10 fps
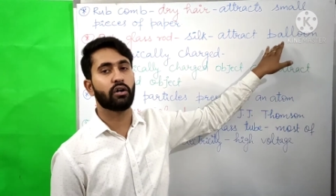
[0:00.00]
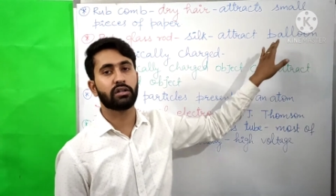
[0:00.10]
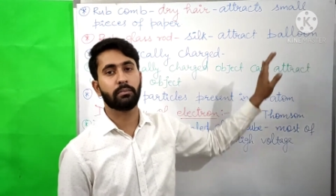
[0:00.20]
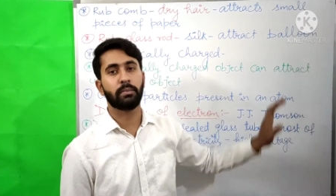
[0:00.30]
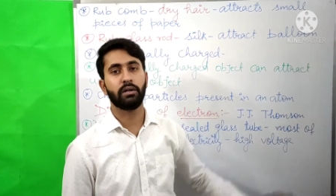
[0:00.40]
or
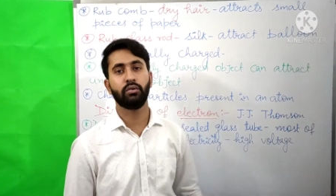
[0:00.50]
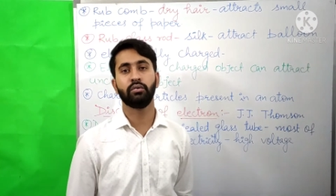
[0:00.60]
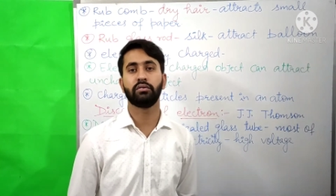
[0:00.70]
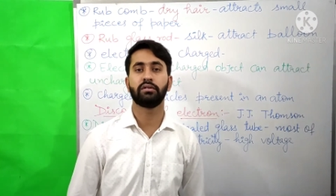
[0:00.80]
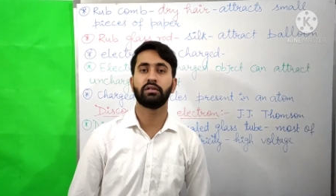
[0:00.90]
the
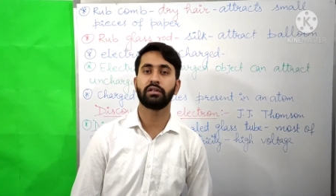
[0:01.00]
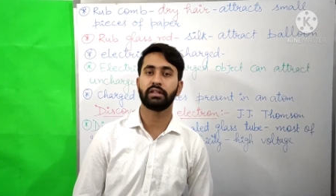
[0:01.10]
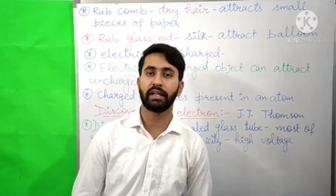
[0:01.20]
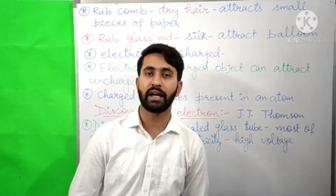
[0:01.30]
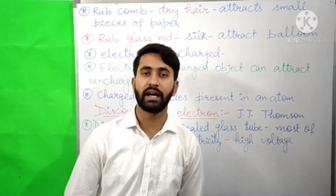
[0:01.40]
balloon,
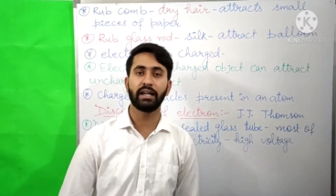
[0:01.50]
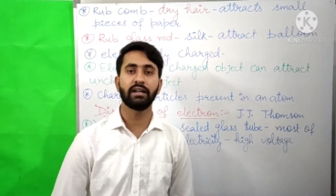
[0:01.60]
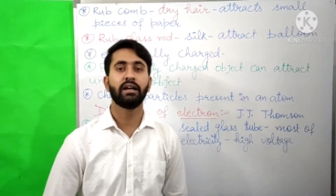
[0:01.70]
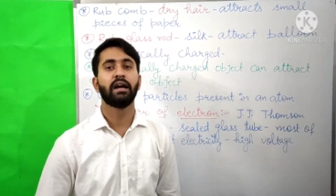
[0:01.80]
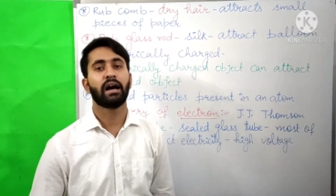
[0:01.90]
they are
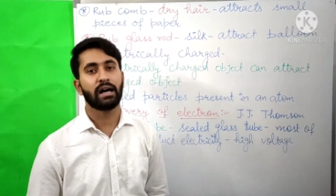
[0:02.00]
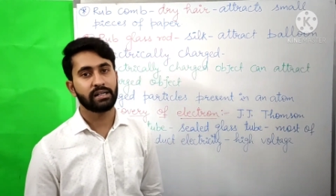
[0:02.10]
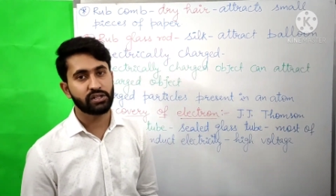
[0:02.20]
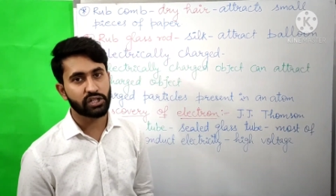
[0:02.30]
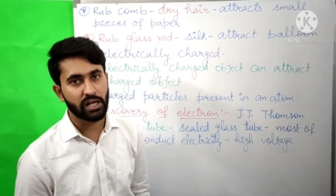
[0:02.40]

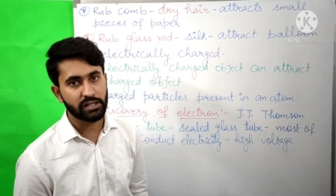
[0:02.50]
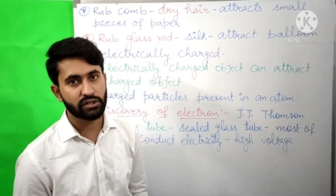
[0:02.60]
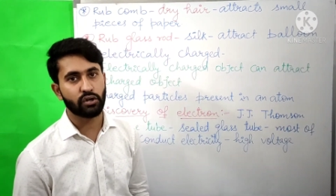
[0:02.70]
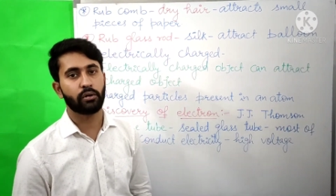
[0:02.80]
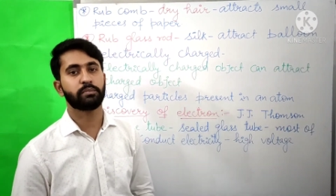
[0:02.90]

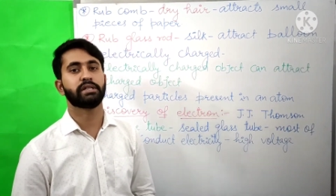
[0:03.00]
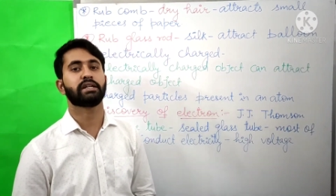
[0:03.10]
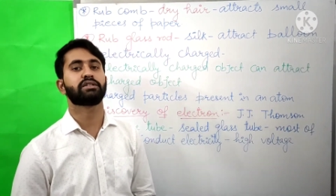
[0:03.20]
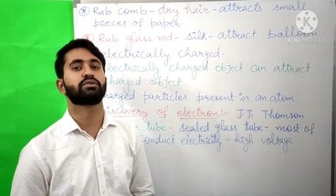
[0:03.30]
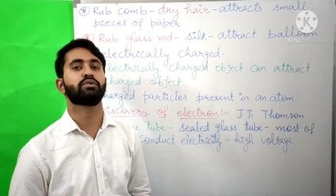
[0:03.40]
uncharged
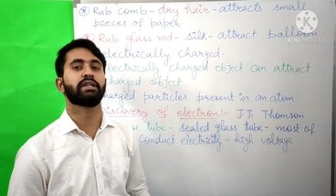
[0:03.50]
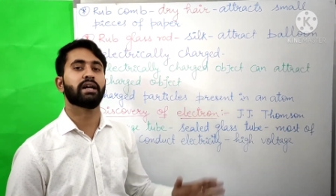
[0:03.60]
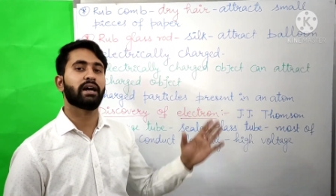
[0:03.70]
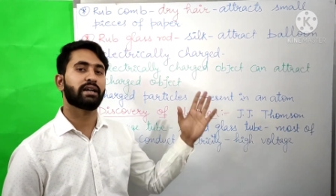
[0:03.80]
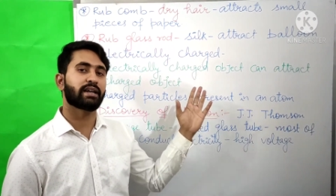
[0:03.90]
objects, so they
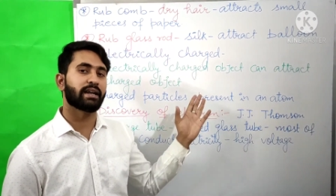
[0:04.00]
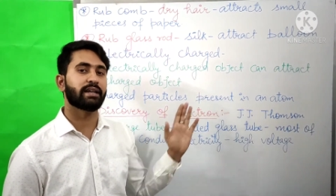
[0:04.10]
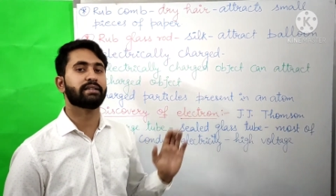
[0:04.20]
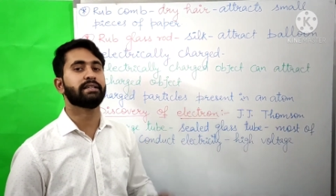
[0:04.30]
attract